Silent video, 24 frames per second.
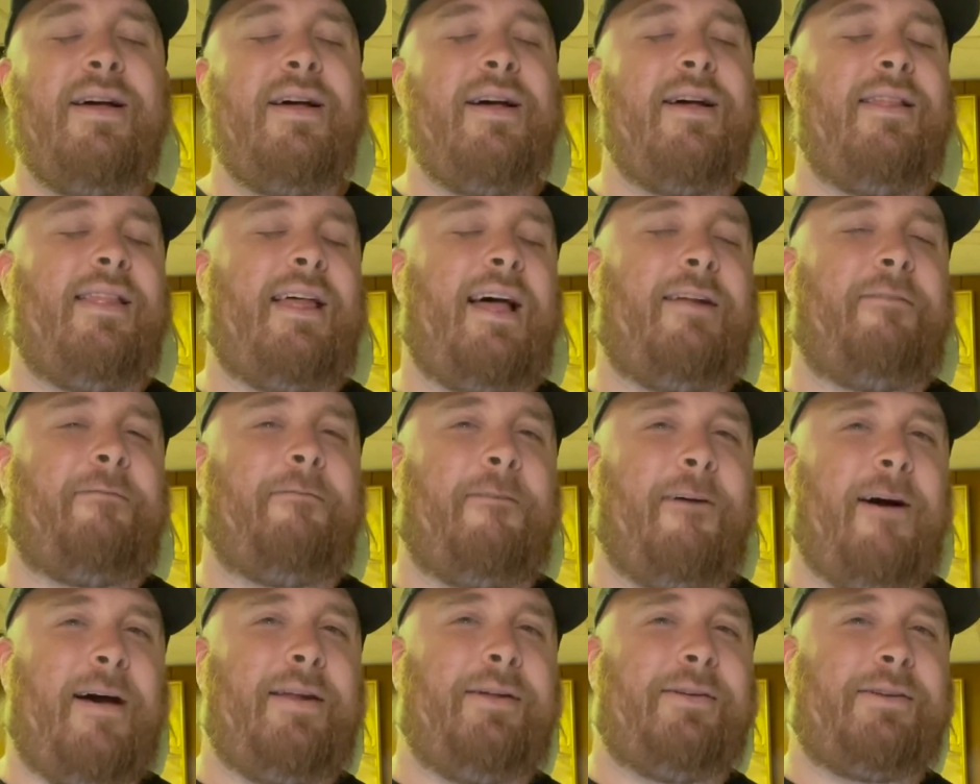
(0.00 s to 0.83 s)
that
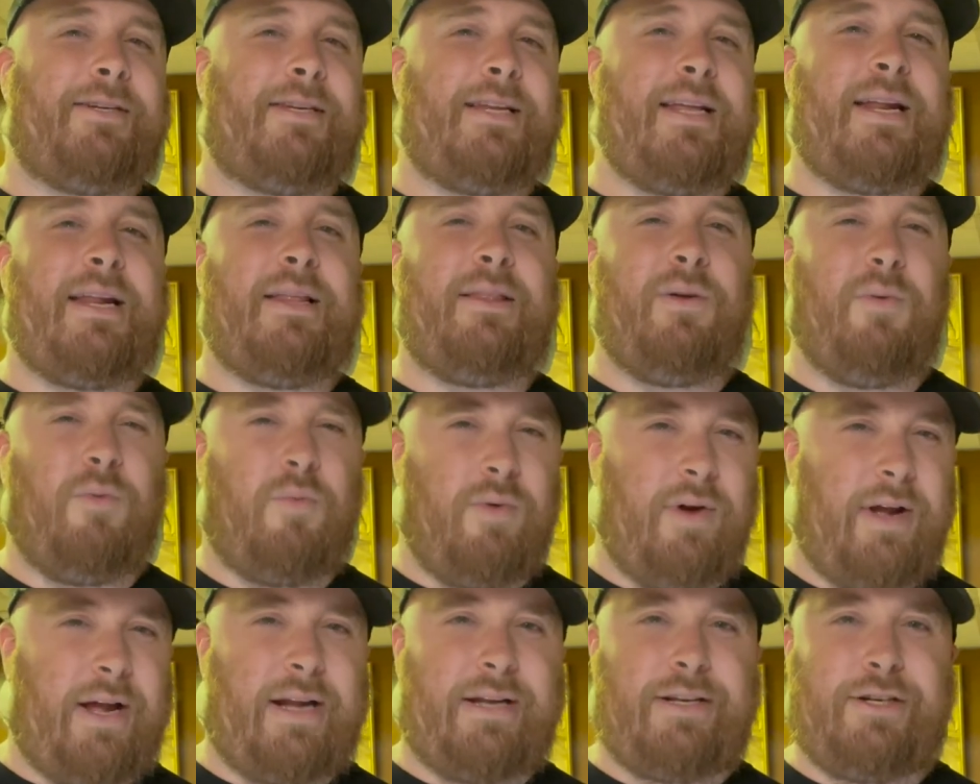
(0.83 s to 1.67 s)
final scene in The
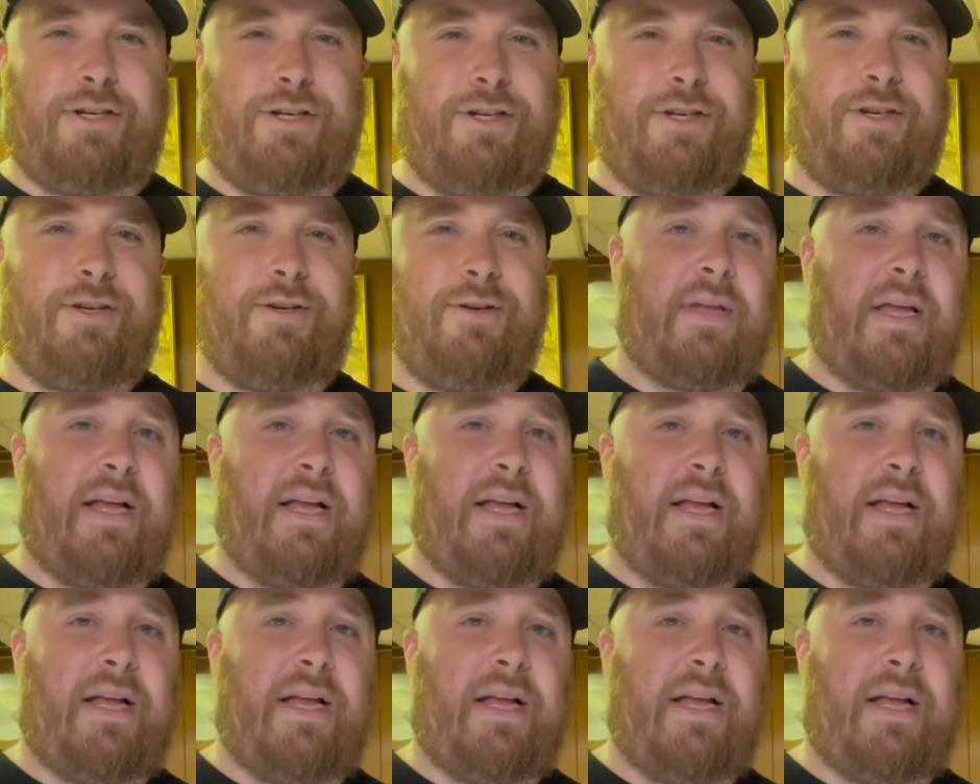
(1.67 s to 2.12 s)
Witch.